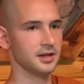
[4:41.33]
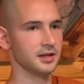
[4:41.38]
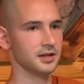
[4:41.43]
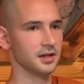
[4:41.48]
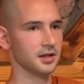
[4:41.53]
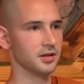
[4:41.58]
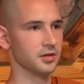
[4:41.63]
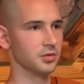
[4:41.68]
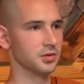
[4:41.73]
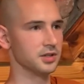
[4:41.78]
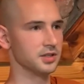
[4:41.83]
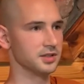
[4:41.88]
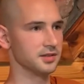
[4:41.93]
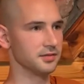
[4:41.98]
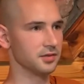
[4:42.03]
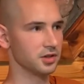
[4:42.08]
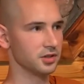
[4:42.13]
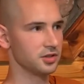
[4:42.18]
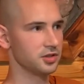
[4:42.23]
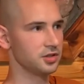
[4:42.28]
In other words,
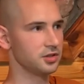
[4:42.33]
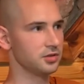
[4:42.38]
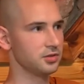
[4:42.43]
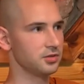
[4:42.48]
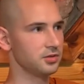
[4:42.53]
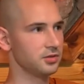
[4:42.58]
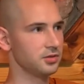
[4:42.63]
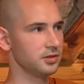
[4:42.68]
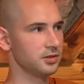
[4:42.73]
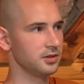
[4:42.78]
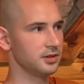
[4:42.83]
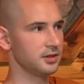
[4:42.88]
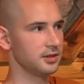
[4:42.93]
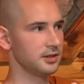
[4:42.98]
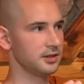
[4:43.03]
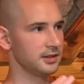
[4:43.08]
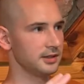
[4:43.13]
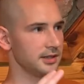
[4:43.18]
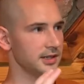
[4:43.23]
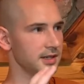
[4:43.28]
virtue,
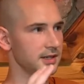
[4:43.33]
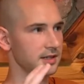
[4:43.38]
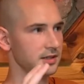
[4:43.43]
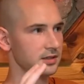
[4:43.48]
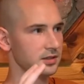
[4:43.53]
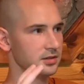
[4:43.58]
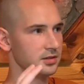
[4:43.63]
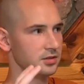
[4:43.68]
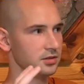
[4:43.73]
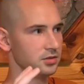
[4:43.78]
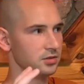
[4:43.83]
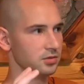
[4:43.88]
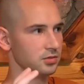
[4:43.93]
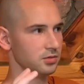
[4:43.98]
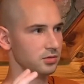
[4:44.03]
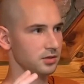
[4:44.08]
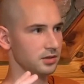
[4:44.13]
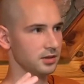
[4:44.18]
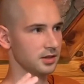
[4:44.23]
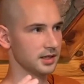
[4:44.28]
leading to
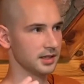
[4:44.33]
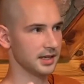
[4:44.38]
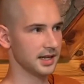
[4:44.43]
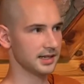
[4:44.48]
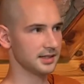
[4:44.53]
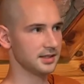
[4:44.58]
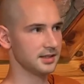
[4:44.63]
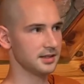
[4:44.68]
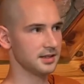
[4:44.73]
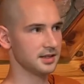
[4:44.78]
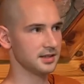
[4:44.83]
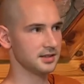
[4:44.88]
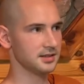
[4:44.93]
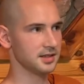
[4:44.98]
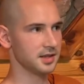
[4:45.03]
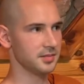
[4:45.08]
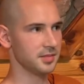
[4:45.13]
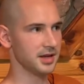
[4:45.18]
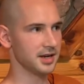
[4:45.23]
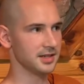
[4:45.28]
collectedness
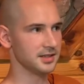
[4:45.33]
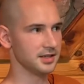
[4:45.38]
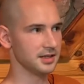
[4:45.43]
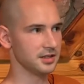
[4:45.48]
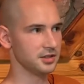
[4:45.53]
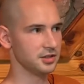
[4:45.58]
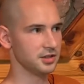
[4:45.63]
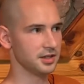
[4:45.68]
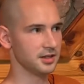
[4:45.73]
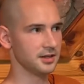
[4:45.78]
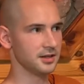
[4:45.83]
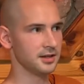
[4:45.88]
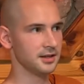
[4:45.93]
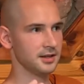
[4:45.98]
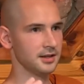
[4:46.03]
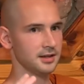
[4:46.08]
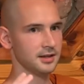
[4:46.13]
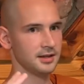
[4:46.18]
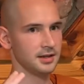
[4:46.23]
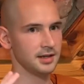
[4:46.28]
and meditation,
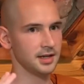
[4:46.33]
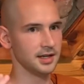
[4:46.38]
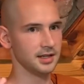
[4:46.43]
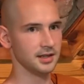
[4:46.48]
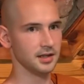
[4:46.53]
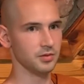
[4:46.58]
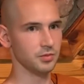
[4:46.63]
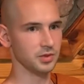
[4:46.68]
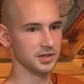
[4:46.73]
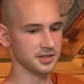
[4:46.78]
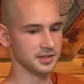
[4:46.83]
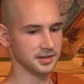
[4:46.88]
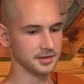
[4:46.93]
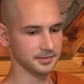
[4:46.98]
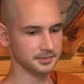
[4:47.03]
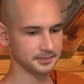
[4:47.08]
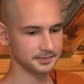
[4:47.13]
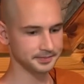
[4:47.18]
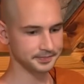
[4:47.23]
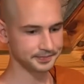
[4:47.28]
and then
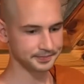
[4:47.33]
wisdom.